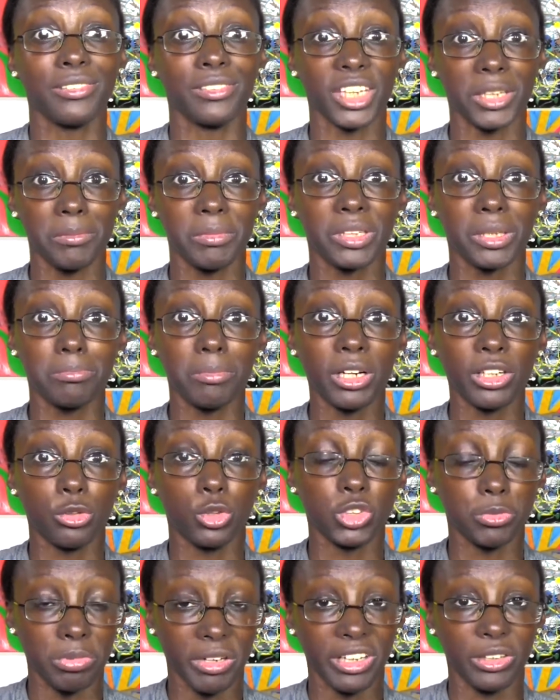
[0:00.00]
Think about the money
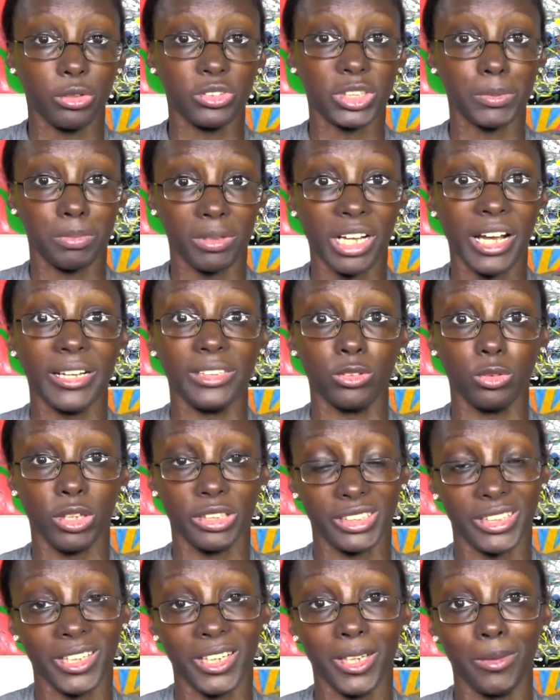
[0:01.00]
you're spending on supplies all
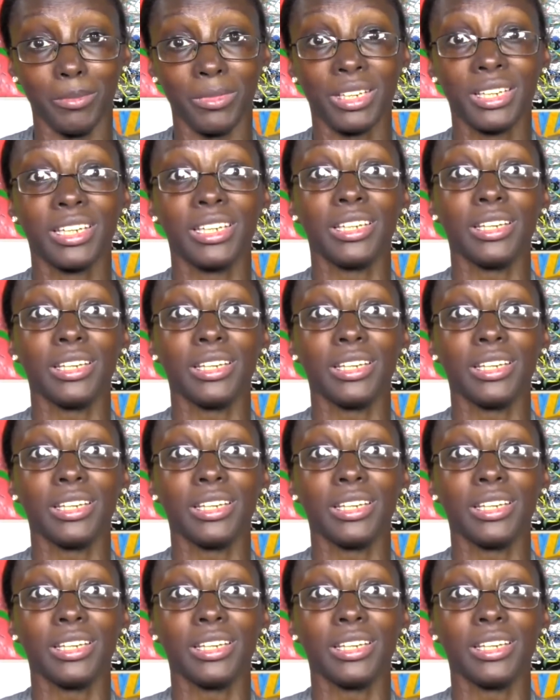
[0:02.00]
the time.